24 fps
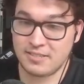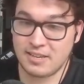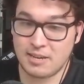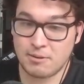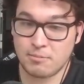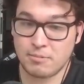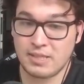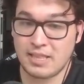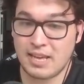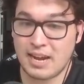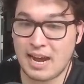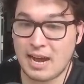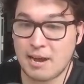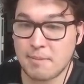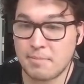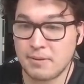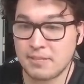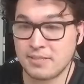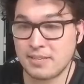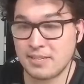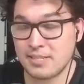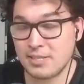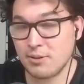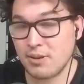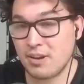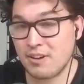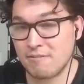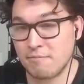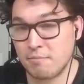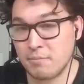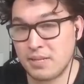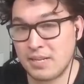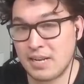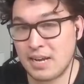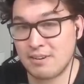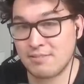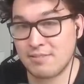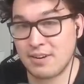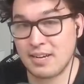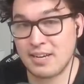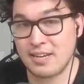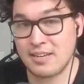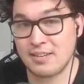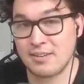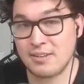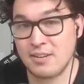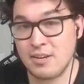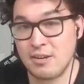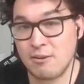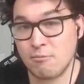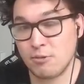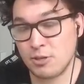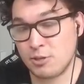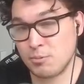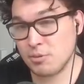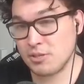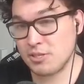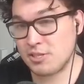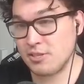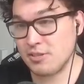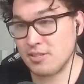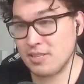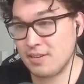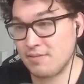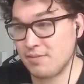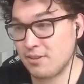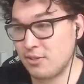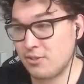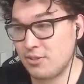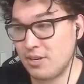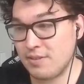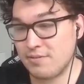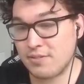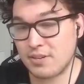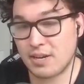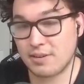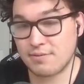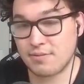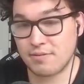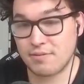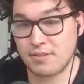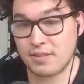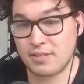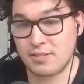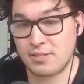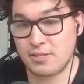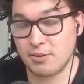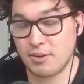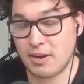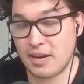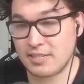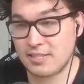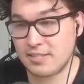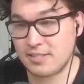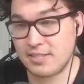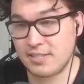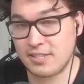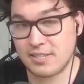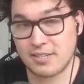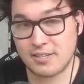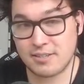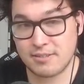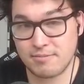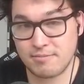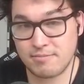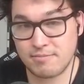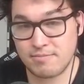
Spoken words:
And when that happens, I do have Midnight Raid, which will still level Draven off of the 2 axes here,